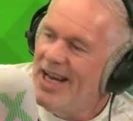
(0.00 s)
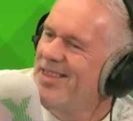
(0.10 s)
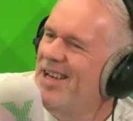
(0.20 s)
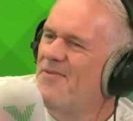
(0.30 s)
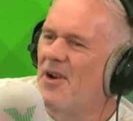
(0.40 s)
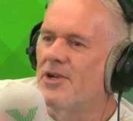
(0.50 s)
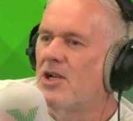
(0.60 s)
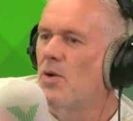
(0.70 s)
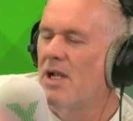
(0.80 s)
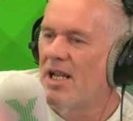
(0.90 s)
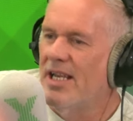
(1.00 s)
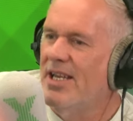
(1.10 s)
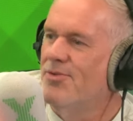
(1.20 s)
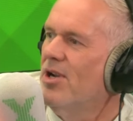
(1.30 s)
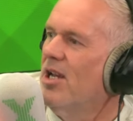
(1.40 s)
And then very quickly
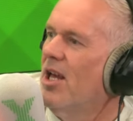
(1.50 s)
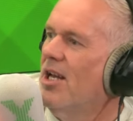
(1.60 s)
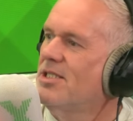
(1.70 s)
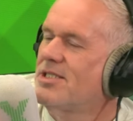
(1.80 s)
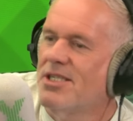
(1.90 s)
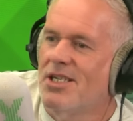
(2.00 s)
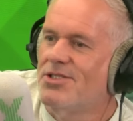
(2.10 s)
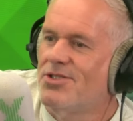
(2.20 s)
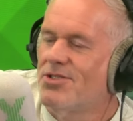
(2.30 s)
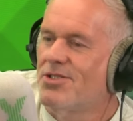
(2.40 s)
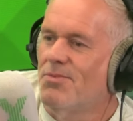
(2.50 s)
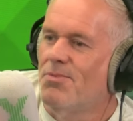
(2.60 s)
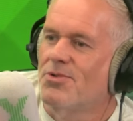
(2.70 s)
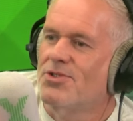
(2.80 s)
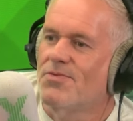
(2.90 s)
he realised it's just a
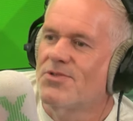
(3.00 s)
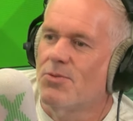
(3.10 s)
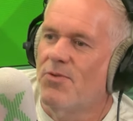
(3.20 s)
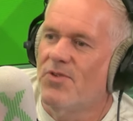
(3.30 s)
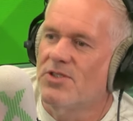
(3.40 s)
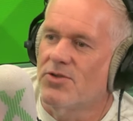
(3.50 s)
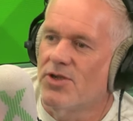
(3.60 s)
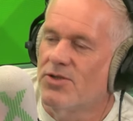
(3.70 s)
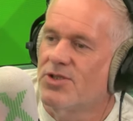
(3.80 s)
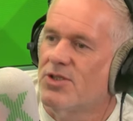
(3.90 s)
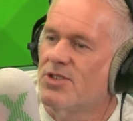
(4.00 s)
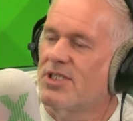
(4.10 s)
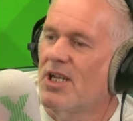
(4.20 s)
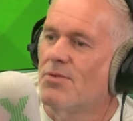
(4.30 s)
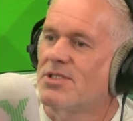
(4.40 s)
bunch of superficial nonsense
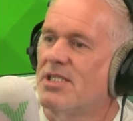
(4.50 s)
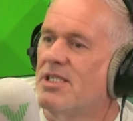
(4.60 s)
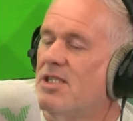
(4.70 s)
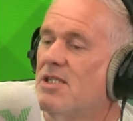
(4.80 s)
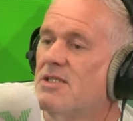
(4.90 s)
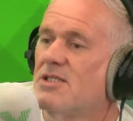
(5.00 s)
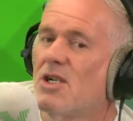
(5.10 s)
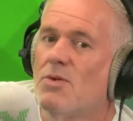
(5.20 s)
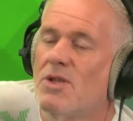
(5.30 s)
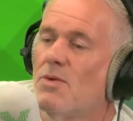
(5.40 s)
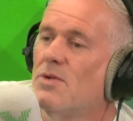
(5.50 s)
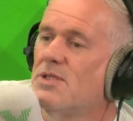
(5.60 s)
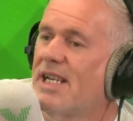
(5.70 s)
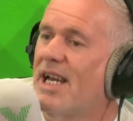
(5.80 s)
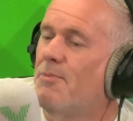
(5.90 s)
and I was an idiot. So there
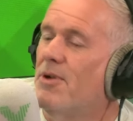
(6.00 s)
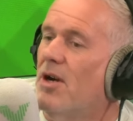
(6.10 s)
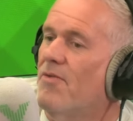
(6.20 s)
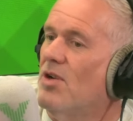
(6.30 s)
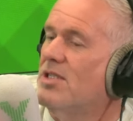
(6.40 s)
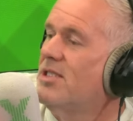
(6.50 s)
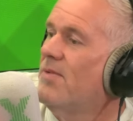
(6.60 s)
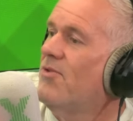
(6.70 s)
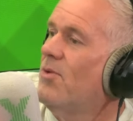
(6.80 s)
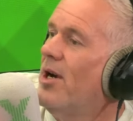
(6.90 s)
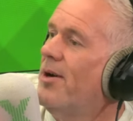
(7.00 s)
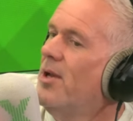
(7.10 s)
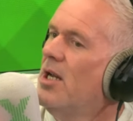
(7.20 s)
was a gap in our friendship for a while.